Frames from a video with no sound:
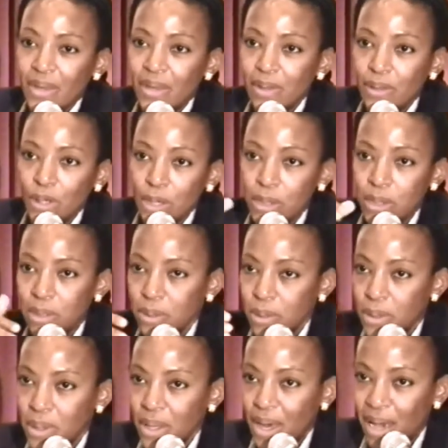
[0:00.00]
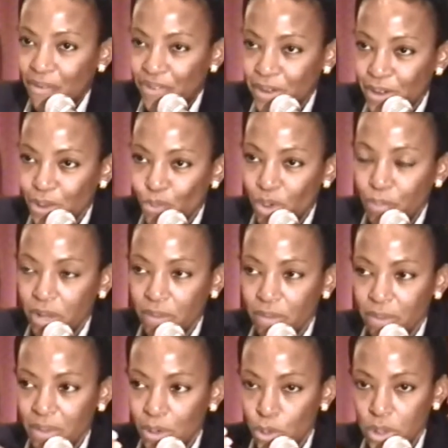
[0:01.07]
Just as African women,
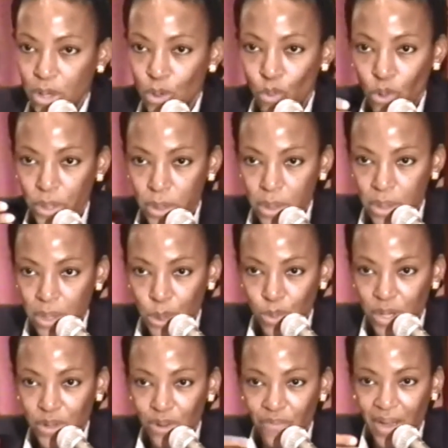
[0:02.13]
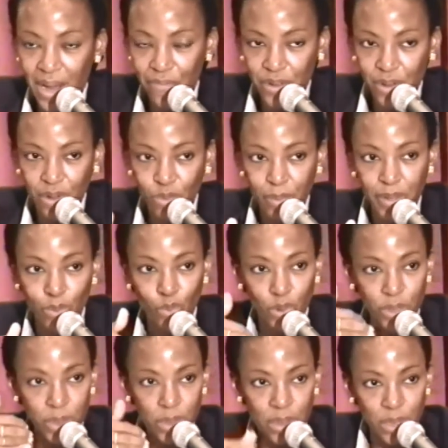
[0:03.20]
they'll say, what is the situation of African women? What
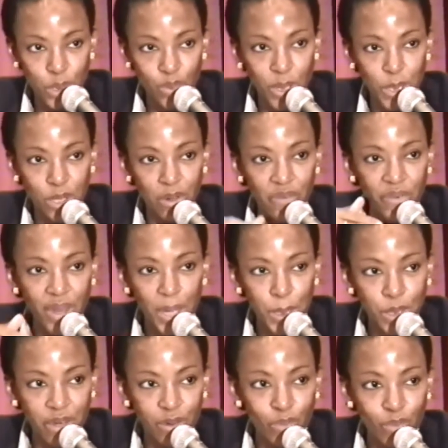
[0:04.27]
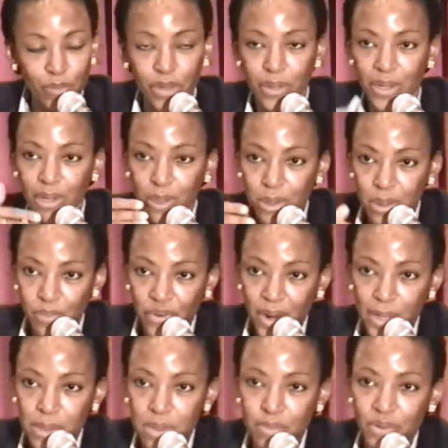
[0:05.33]
is the situation of Nigerian women?
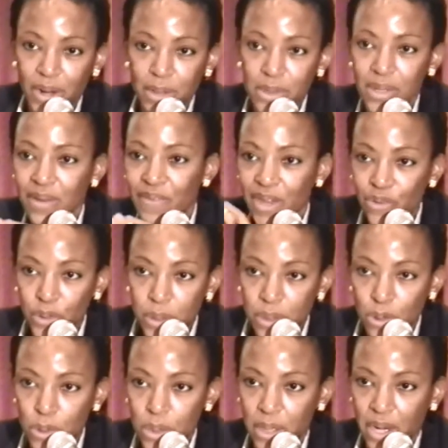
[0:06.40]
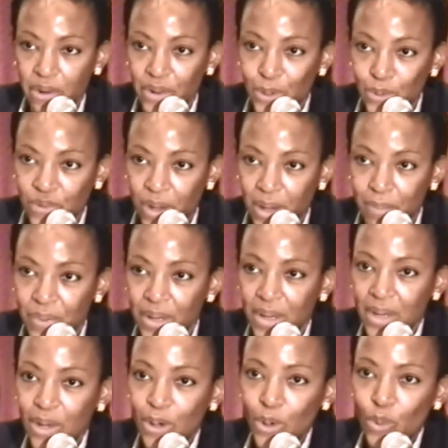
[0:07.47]
Surprise, surprise, there is no stereotype.
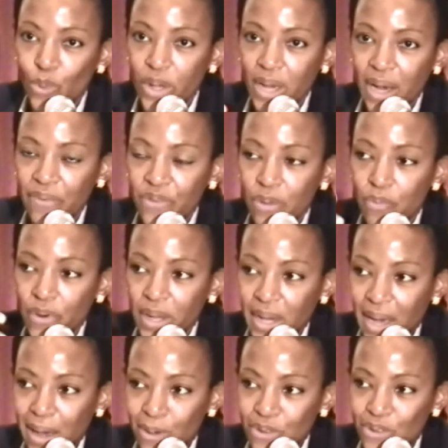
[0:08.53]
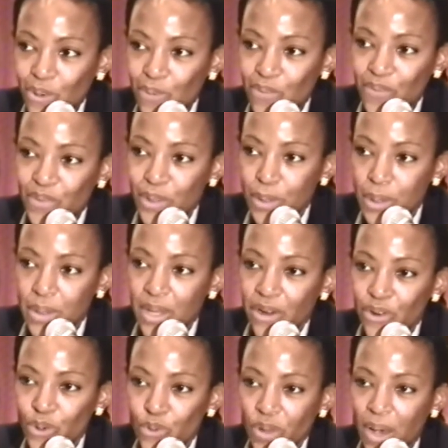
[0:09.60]
We have to break out of these
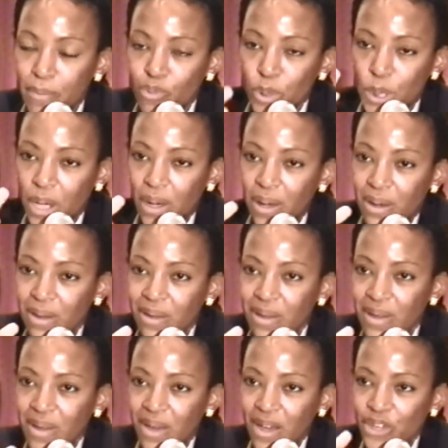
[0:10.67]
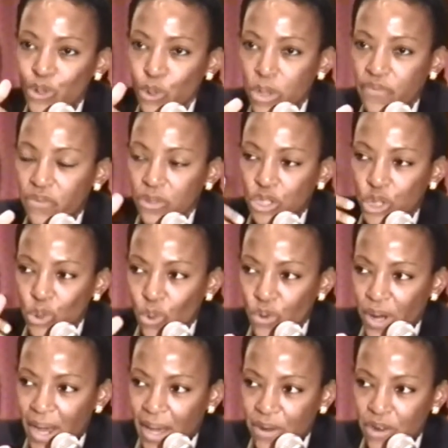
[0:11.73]
stereotypes, which are a useful
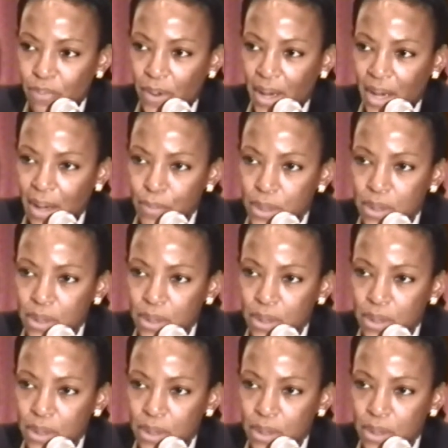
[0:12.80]
shorthand, perhaps,